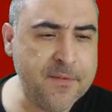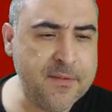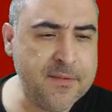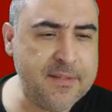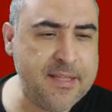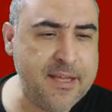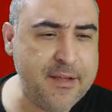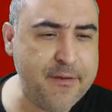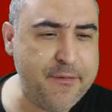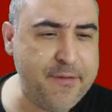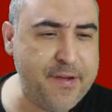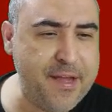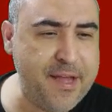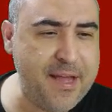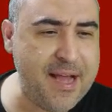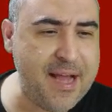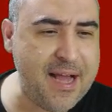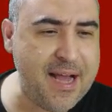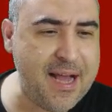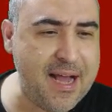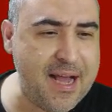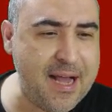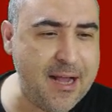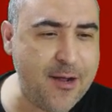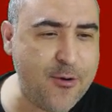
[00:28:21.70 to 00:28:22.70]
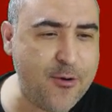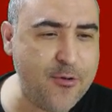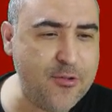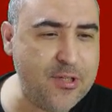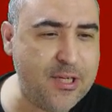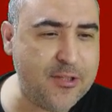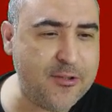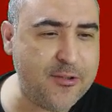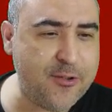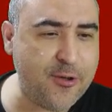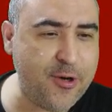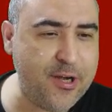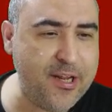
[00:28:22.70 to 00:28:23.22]
TV aha
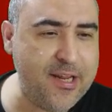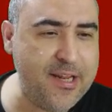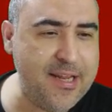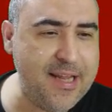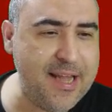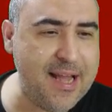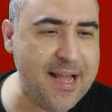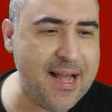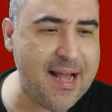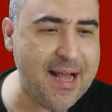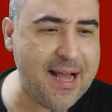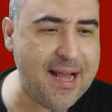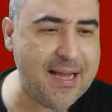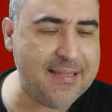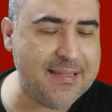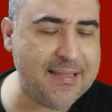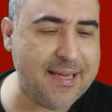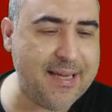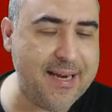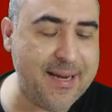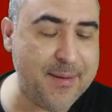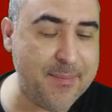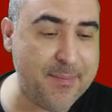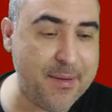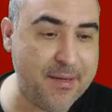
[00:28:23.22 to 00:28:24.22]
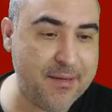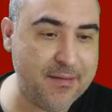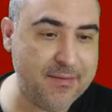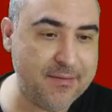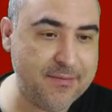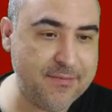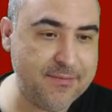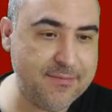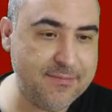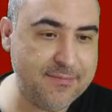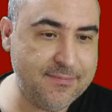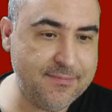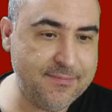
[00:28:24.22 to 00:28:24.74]
kunatoi ya tarema.
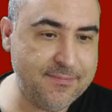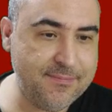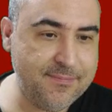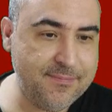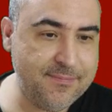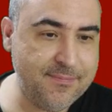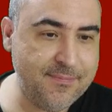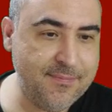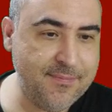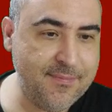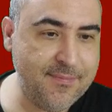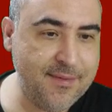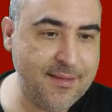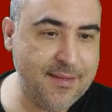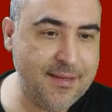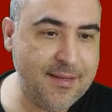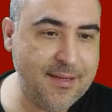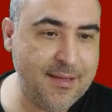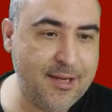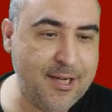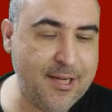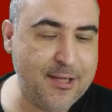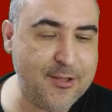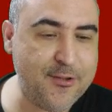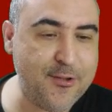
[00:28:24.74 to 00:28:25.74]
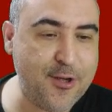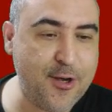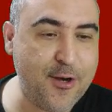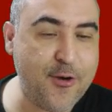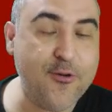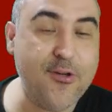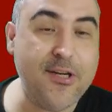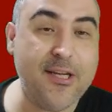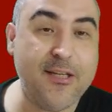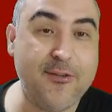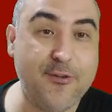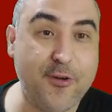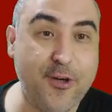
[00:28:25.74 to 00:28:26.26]
I saw
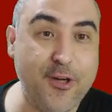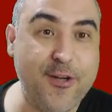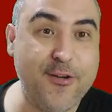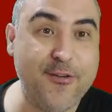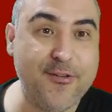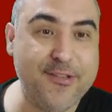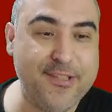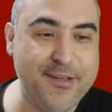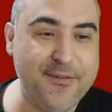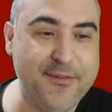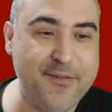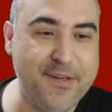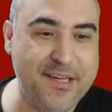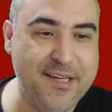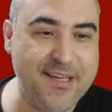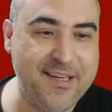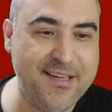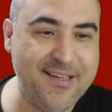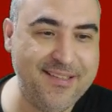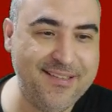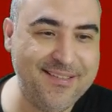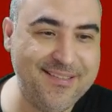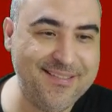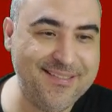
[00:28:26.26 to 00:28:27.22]
kunatoi on TV.